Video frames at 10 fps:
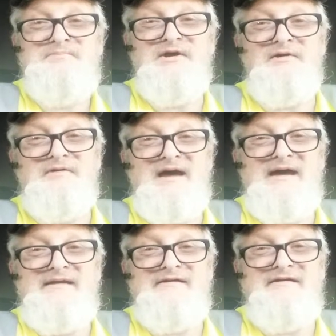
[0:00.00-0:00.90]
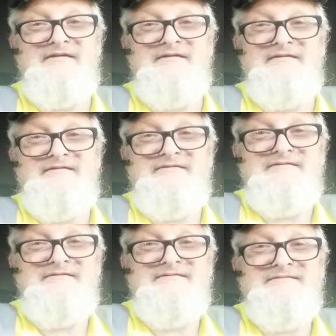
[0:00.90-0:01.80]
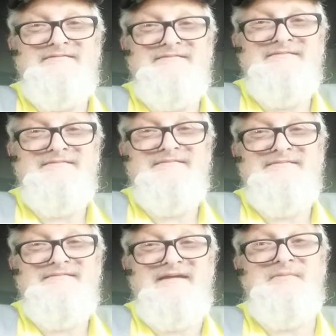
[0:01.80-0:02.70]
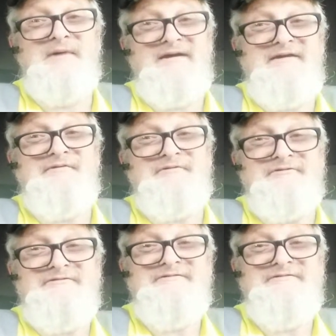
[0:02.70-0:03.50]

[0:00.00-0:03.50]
Pill Rider. He's my hero.